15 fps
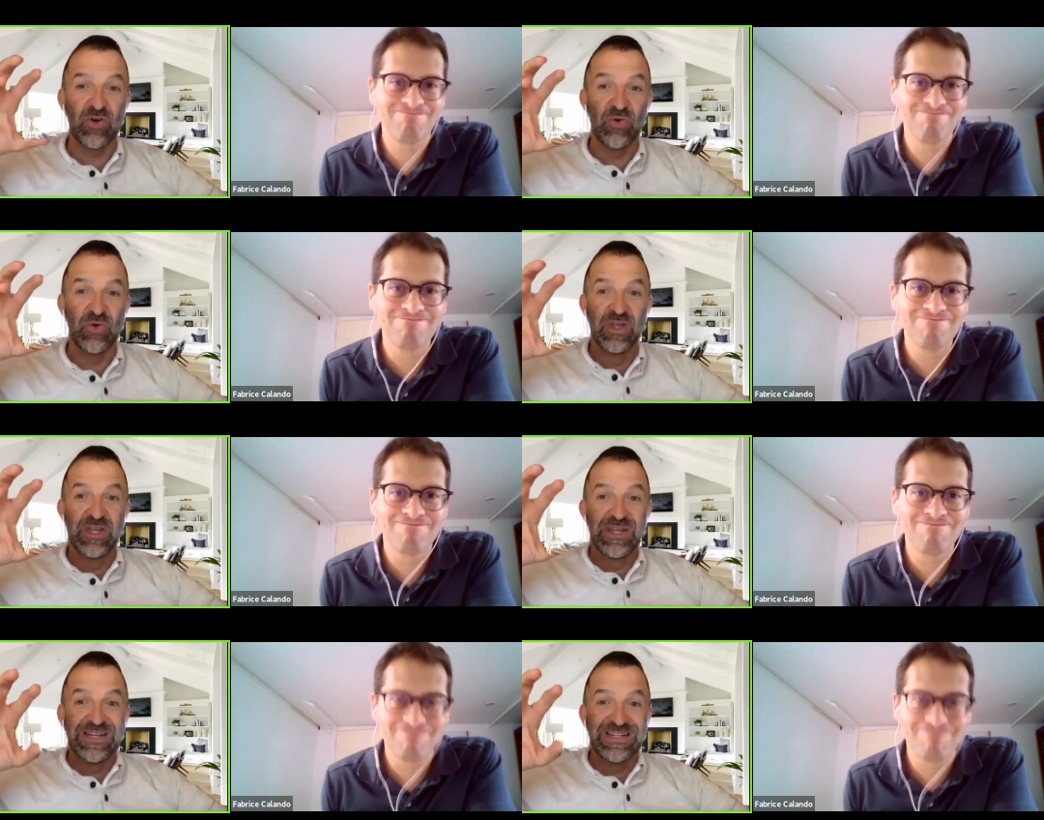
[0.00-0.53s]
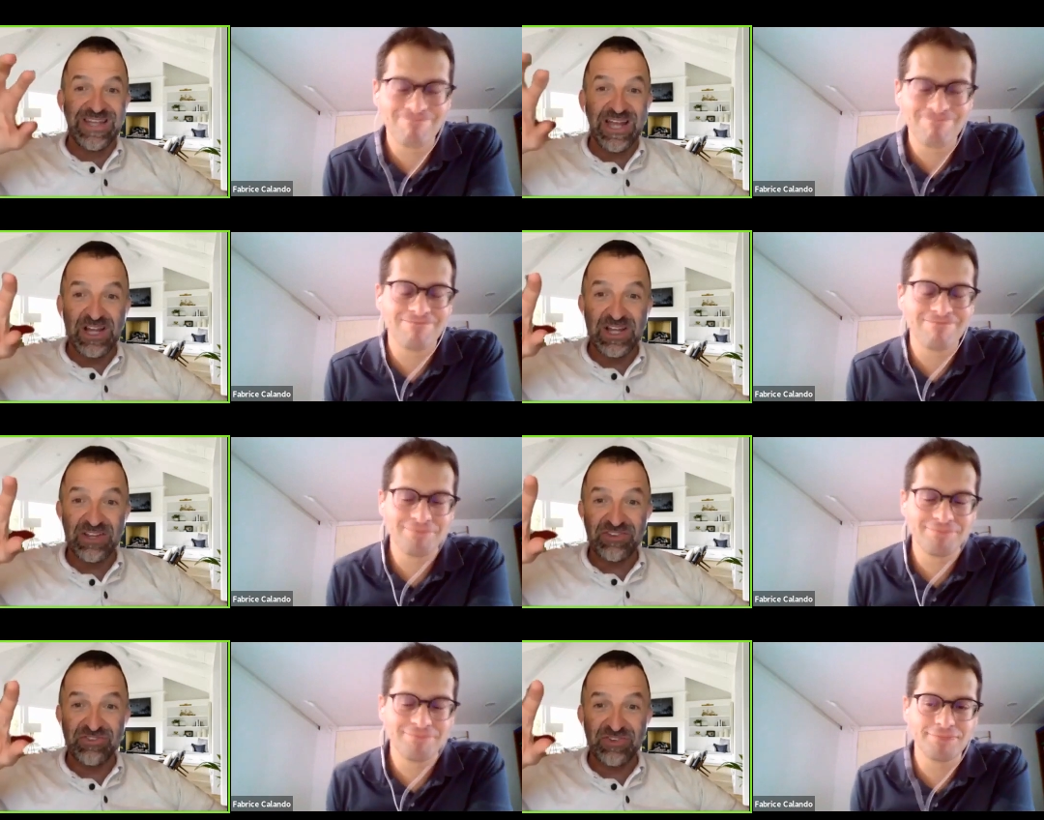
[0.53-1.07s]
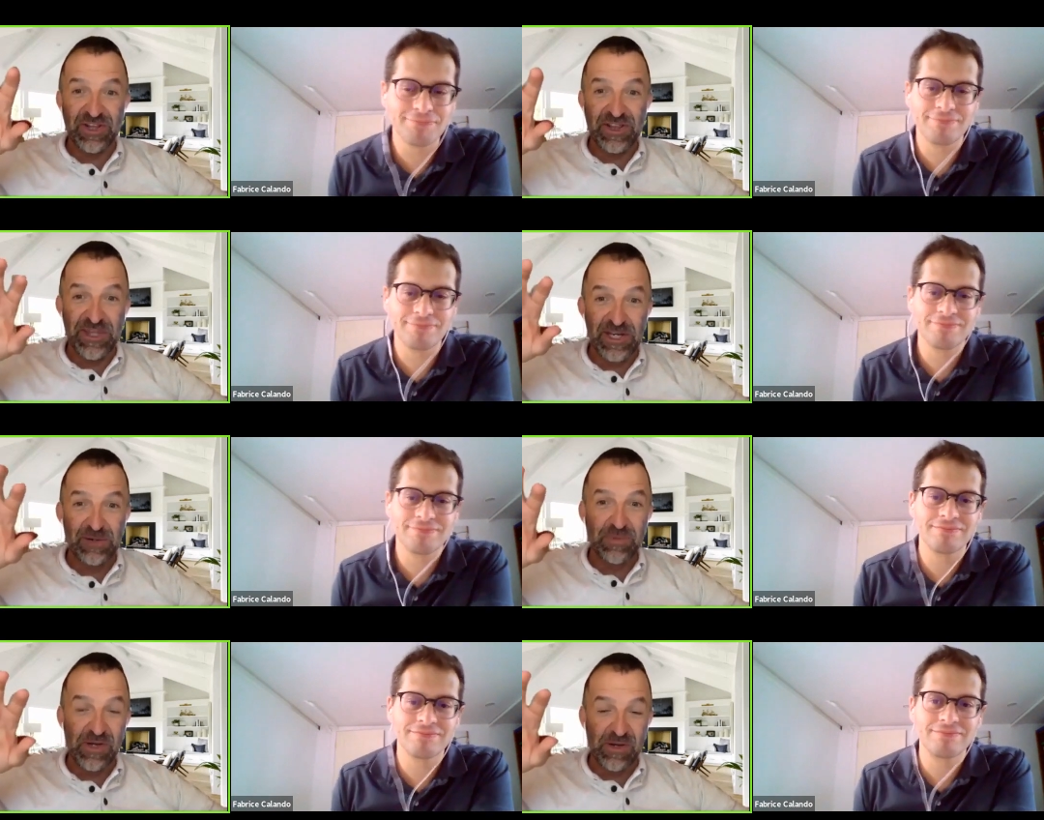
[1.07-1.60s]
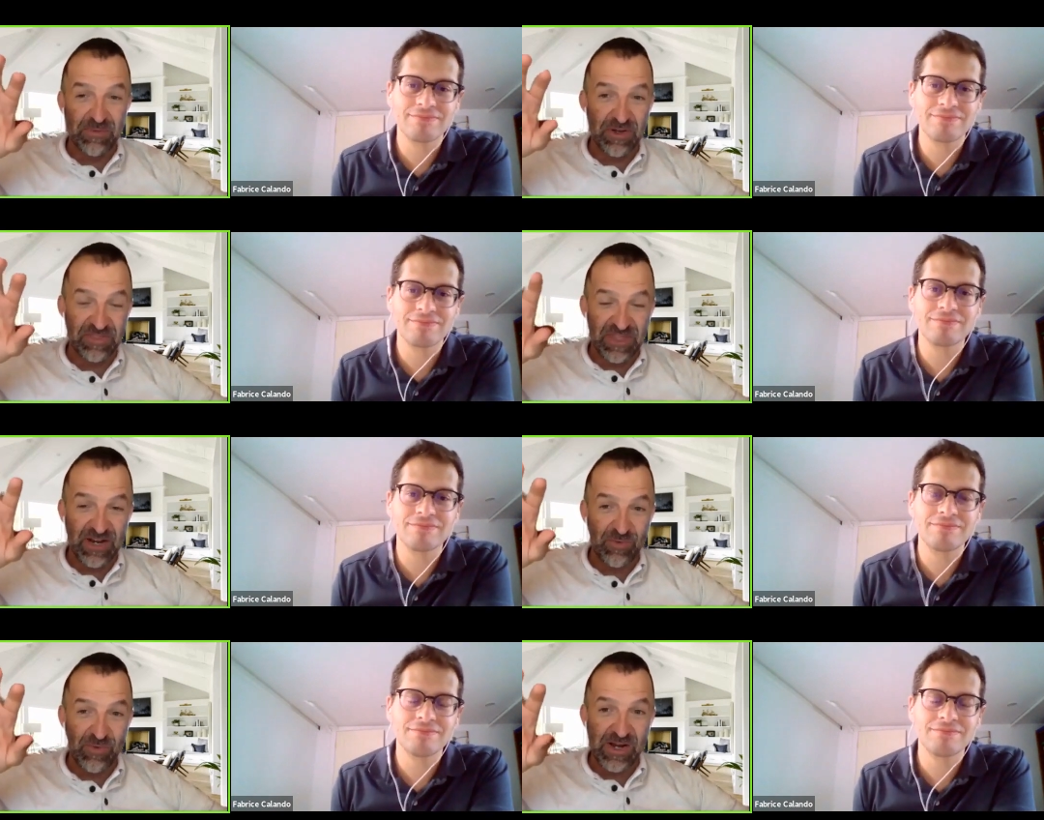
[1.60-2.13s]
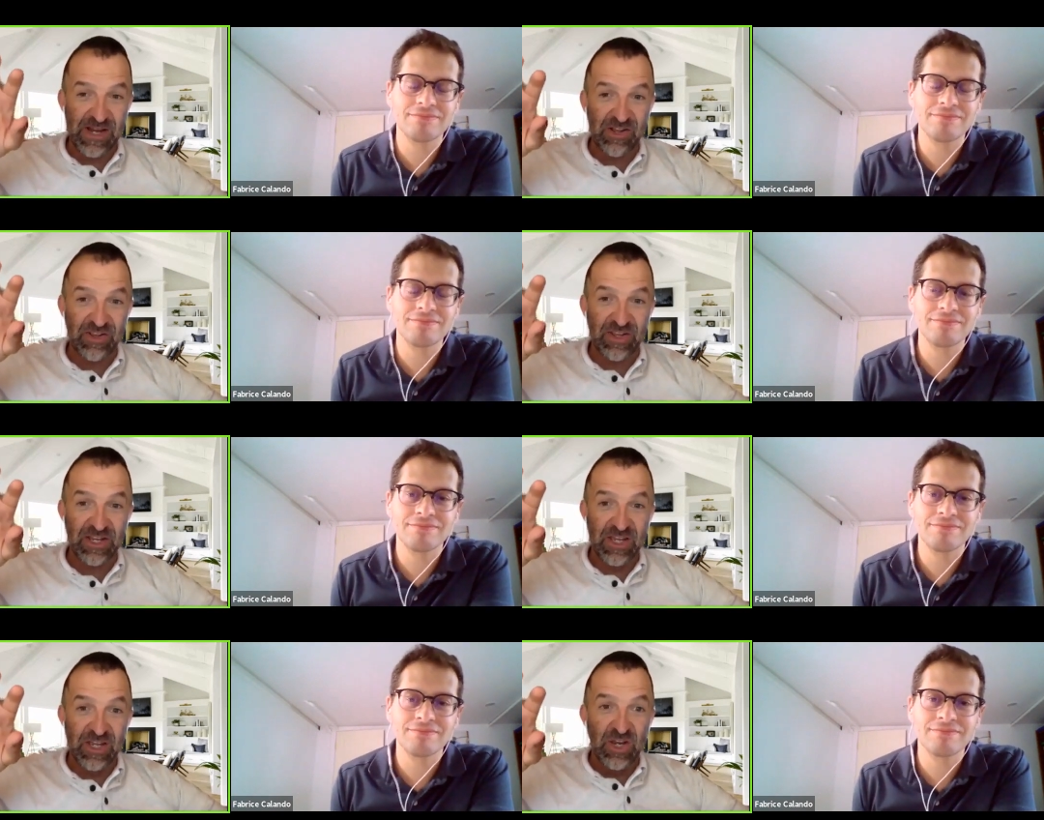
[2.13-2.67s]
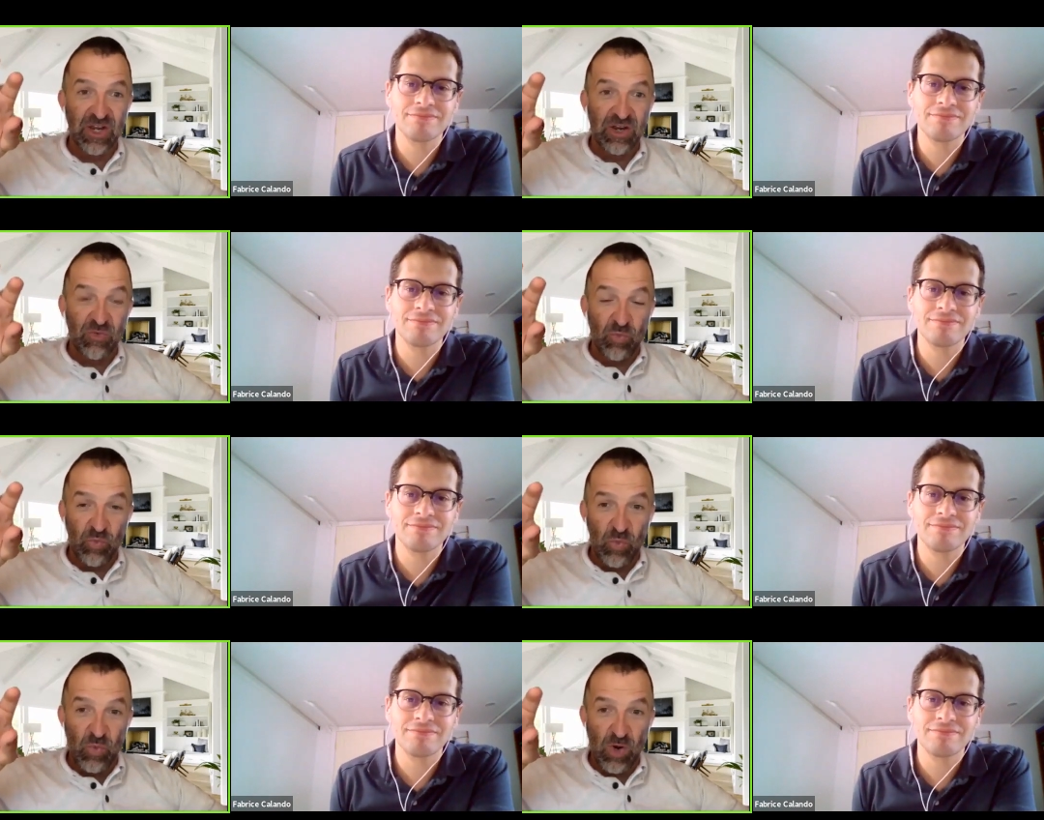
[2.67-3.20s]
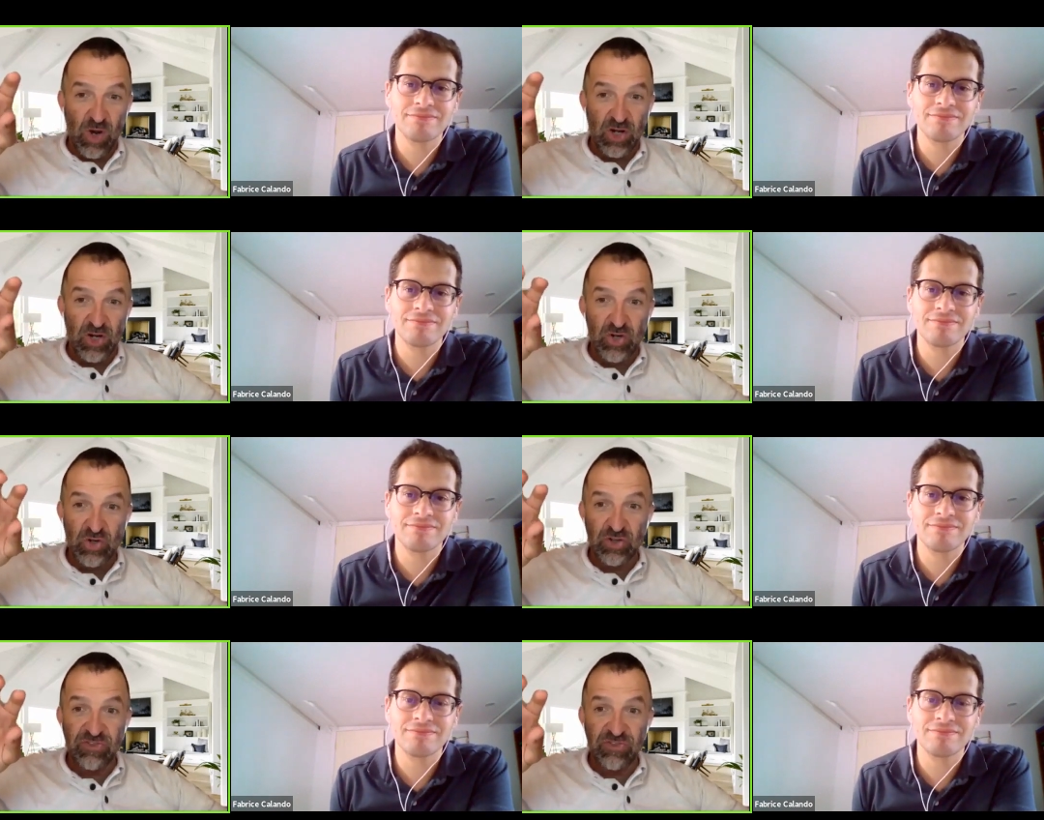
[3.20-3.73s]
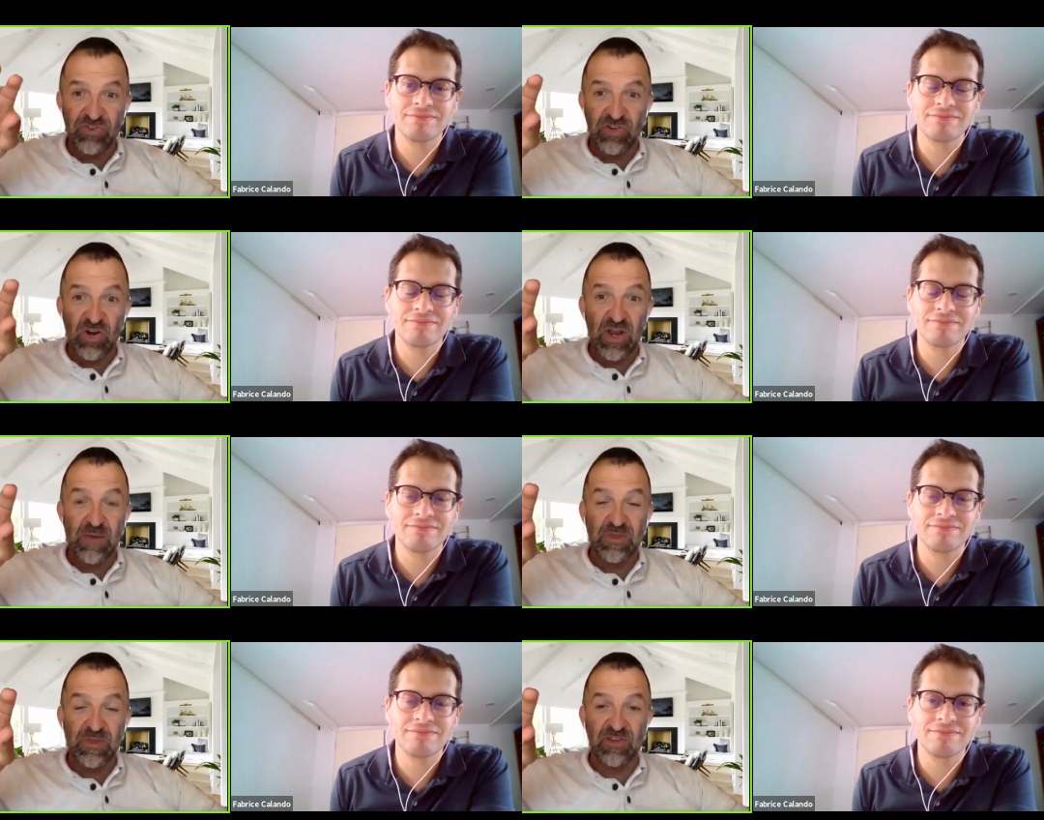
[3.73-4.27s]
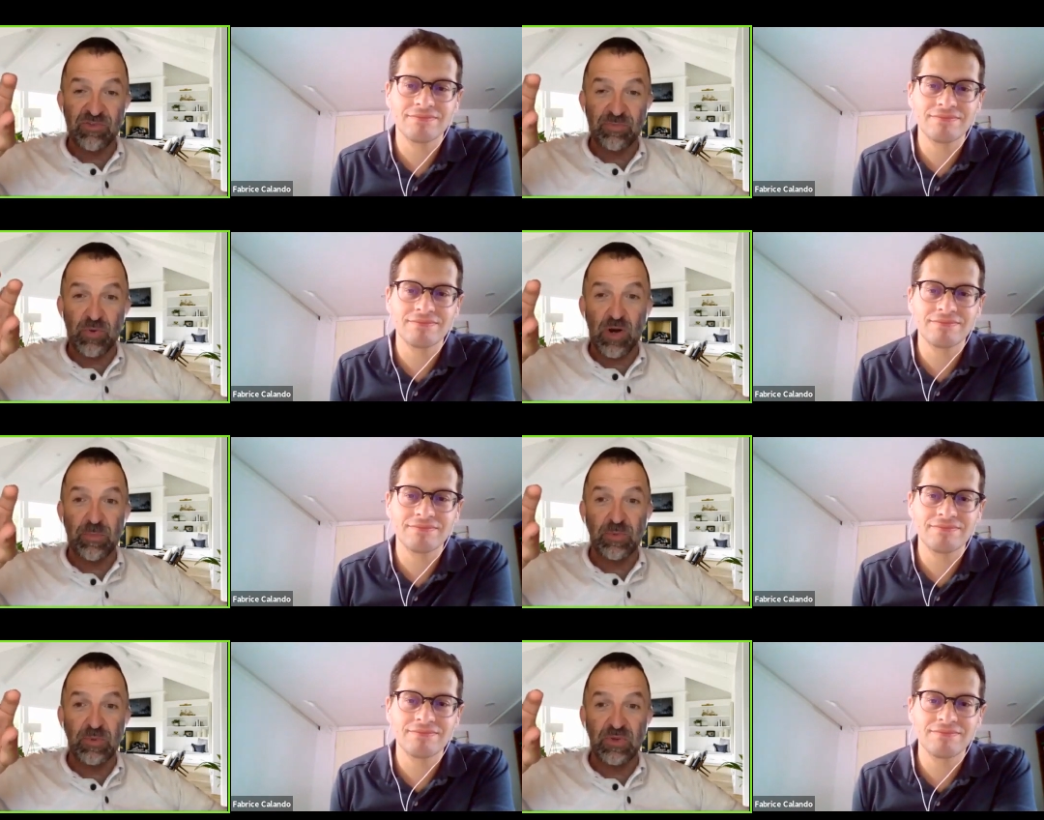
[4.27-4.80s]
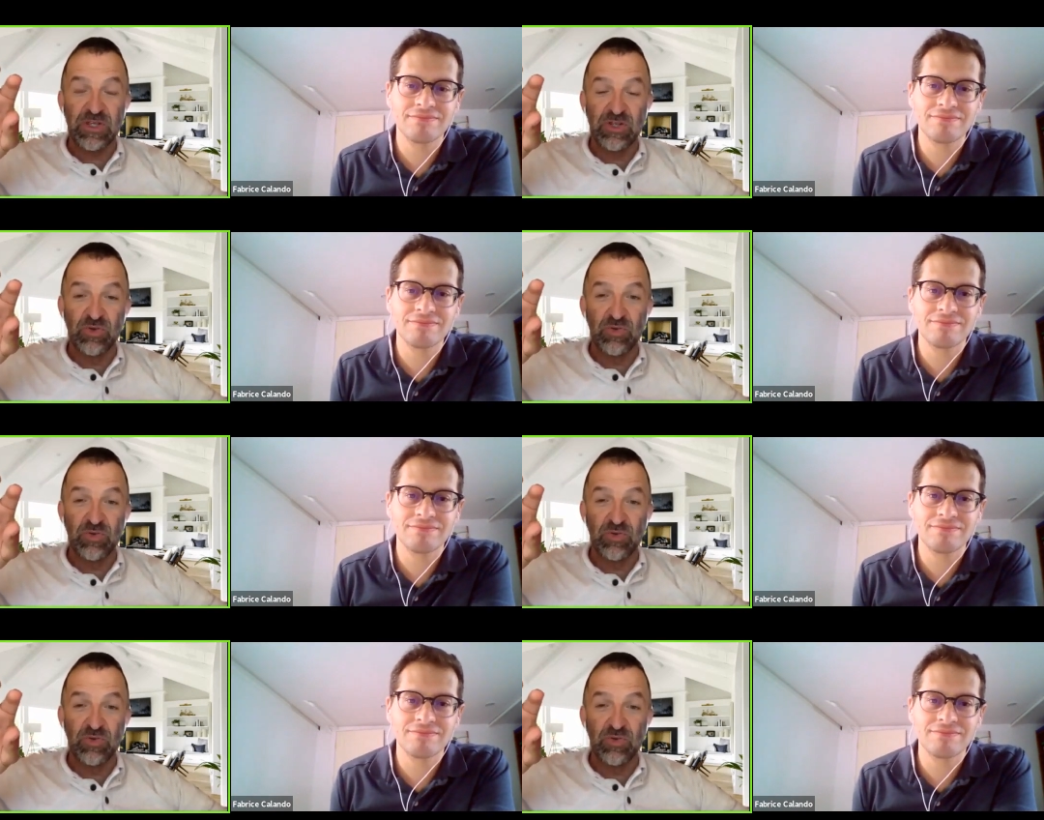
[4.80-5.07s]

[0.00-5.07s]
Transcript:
Speaker 1: So tell us a little bit about that right now. Like a good CRM that is properly